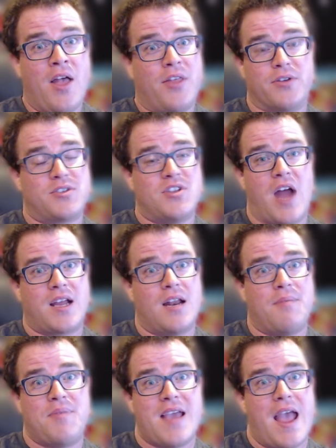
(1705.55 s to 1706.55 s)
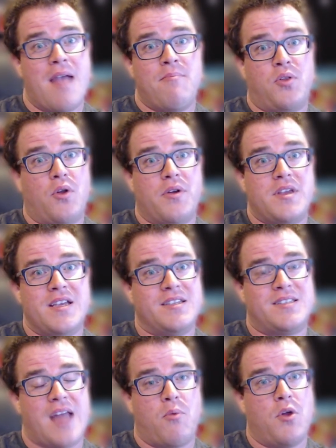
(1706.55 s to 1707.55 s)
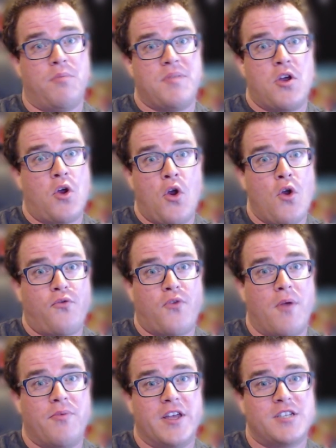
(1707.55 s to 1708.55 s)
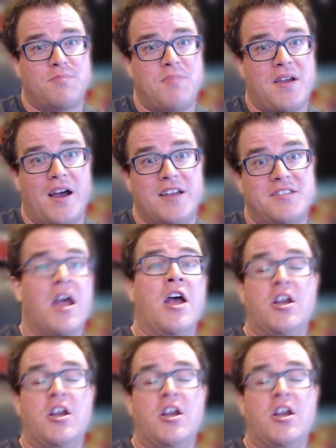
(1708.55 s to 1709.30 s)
there's not going to be employees that will be hurt from this because